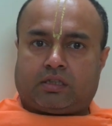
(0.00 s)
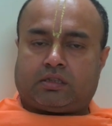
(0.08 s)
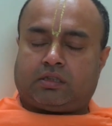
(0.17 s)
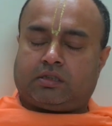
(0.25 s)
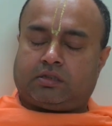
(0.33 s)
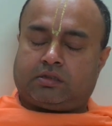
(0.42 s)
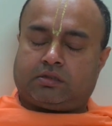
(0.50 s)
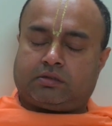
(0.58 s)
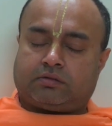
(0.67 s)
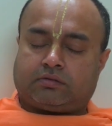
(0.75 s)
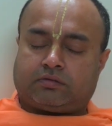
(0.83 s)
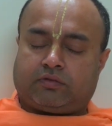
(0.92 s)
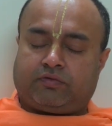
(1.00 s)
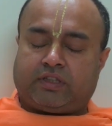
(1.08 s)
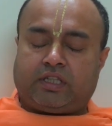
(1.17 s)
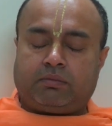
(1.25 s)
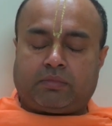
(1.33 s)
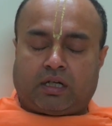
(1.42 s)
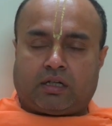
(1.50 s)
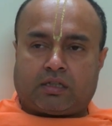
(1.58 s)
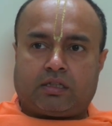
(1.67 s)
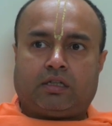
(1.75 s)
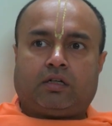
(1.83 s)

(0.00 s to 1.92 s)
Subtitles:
the Vidhi Marg,